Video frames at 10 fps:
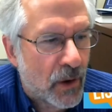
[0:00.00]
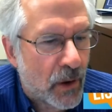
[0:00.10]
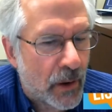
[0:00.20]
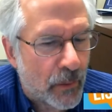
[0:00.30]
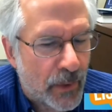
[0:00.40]

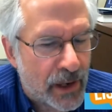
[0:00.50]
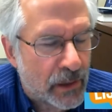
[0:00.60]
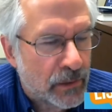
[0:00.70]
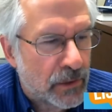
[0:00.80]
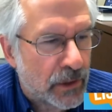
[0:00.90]
are
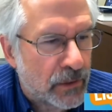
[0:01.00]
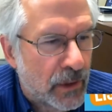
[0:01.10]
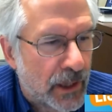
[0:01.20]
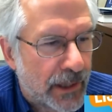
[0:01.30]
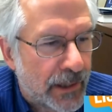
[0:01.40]
around
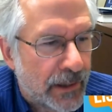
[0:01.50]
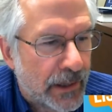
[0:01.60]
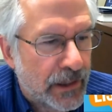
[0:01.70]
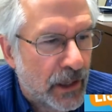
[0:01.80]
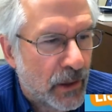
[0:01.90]
uh,
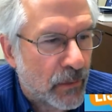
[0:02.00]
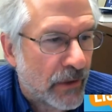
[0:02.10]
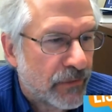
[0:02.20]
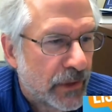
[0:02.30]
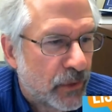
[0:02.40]
a year,
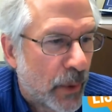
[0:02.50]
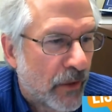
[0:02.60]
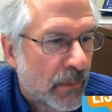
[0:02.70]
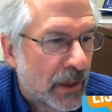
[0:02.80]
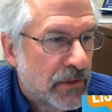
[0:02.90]
roughly
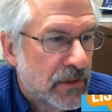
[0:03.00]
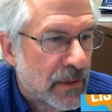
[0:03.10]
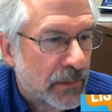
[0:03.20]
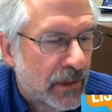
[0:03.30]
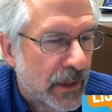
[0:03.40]
12 months,
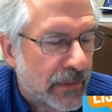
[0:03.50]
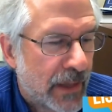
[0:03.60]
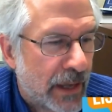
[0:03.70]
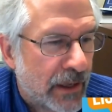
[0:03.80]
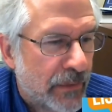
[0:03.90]
something like
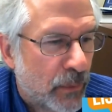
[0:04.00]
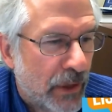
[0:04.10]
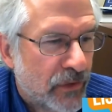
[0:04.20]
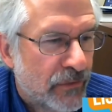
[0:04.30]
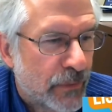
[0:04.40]
that. And the
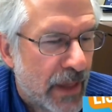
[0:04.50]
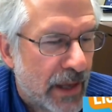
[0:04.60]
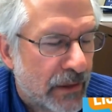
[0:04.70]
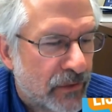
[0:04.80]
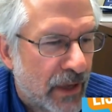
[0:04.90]
reason for
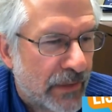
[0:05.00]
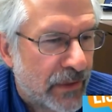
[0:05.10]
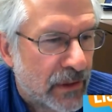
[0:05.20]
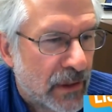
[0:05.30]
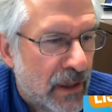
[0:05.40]
that is
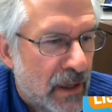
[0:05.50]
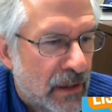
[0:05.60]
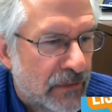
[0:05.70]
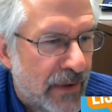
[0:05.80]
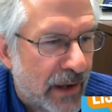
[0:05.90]
not that
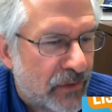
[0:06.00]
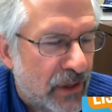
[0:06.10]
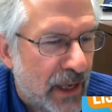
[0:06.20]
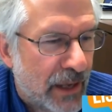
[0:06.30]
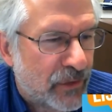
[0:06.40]
the
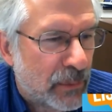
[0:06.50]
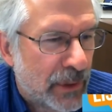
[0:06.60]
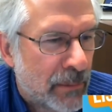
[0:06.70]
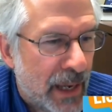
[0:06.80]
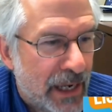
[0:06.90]
vaccine has to
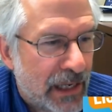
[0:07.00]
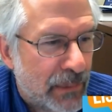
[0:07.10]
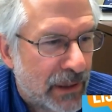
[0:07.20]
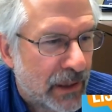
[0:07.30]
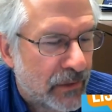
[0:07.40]
be
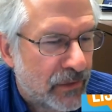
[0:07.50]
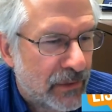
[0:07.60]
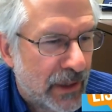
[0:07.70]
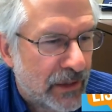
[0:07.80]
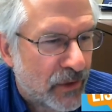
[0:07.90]
made
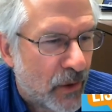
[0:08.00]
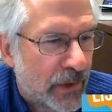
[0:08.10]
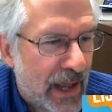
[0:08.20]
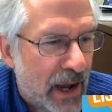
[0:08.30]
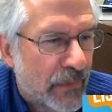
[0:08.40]
because it's
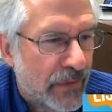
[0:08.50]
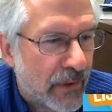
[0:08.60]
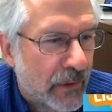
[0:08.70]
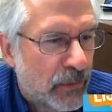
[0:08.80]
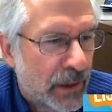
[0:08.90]
already out
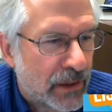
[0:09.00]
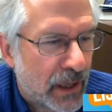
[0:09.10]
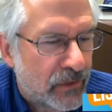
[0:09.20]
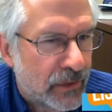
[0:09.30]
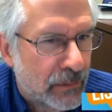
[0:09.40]
there, it's being
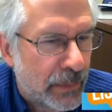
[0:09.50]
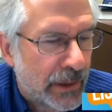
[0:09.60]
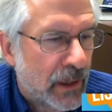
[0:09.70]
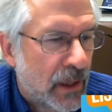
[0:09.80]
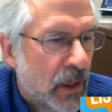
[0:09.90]
tested,
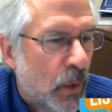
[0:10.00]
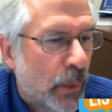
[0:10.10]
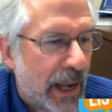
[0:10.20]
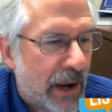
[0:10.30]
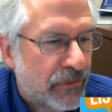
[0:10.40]
but
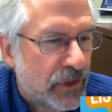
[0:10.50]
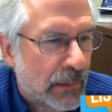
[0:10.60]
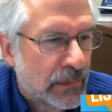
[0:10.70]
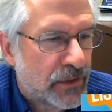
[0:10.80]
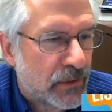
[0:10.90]
we have to
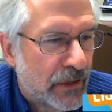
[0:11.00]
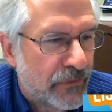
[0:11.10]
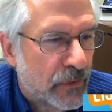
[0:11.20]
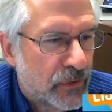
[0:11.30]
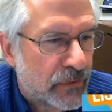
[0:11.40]

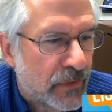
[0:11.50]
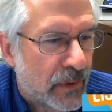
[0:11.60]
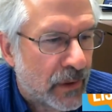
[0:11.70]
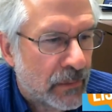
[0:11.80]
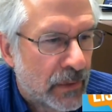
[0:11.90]
demonstrate, first of
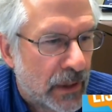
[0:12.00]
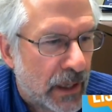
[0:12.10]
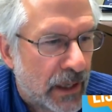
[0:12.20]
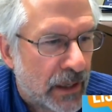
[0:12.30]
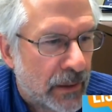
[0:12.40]
all,
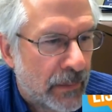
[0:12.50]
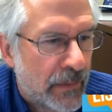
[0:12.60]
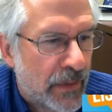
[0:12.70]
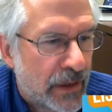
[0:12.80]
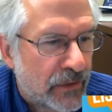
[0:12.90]
uh,
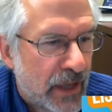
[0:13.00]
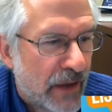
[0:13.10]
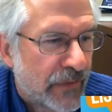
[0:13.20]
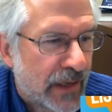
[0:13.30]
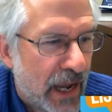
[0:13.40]
that it's
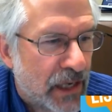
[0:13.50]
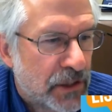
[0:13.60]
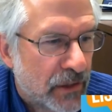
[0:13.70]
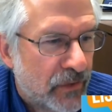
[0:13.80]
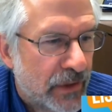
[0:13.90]

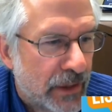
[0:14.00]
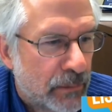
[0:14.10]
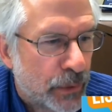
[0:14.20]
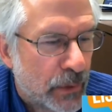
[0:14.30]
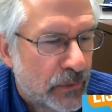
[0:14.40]
efficacious, that
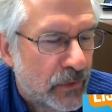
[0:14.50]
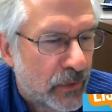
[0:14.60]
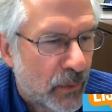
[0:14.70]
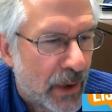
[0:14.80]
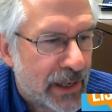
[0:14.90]
it produces
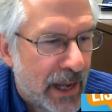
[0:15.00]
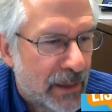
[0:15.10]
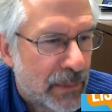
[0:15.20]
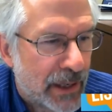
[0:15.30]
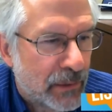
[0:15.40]
the right
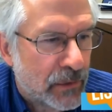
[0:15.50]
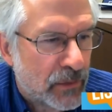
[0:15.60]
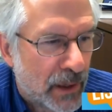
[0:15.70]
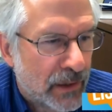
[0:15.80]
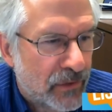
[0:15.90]
antibody
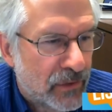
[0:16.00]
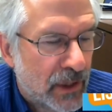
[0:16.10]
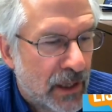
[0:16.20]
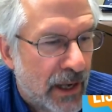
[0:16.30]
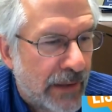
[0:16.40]
response,
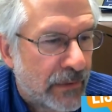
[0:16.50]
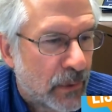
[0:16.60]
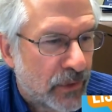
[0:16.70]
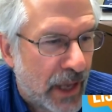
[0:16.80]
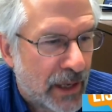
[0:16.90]
and that
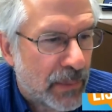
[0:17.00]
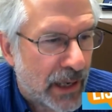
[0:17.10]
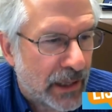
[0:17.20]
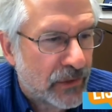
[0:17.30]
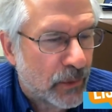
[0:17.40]
those
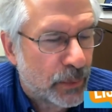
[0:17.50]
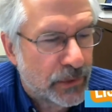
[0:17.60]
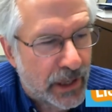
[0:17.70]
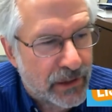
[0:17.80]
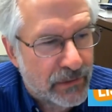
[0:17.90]
antibodies are
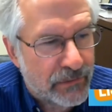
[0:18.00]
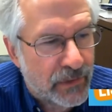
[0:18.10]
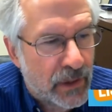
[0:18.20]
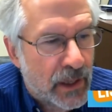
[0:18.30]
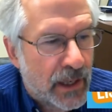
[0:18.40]
protective,
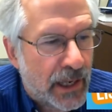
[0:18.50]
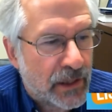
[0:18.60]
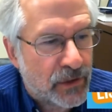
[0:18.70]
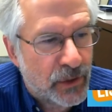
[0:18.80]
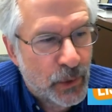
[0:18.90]

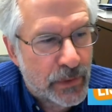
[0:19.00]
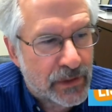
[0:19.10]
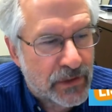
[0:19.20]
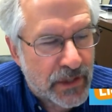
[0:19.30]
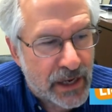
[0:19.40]
and two,
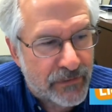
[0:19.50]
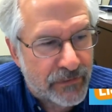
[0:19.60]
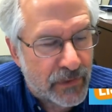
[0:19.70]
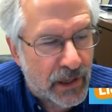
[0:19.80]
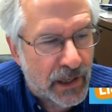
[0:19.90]
that it's
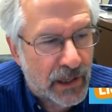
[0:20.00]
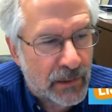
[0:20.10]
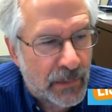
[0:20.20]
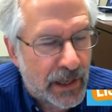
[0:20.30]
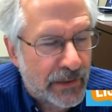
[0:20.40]
safe.
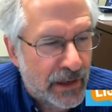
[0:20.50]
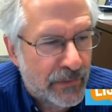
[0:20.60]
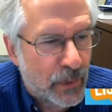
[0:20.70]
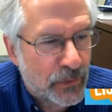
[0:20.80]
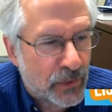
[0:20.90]
Um, and,
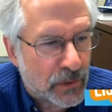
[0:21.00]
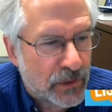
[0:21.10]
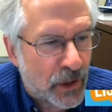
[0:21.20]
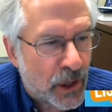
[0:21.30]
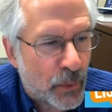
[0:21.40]
and those are
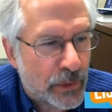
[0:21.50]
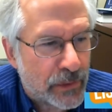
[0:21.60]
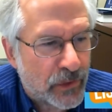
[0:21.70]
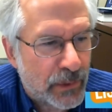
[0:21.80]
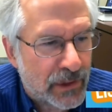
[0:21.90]
tall
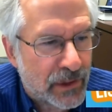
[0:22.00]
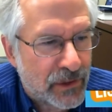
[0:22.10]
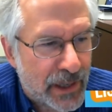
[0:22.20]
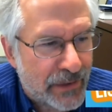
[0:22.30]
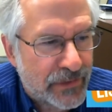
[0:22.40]
orders
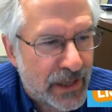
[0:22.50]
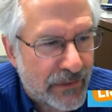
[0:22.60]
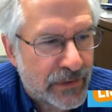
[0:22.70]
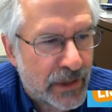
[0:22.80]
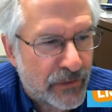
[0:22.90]
because you have to
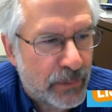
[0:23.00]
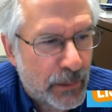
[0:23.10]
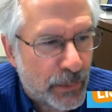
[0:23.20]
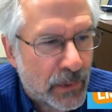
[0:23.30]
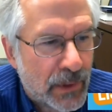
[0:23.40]
have enough
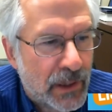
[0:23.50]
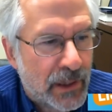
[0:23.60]
people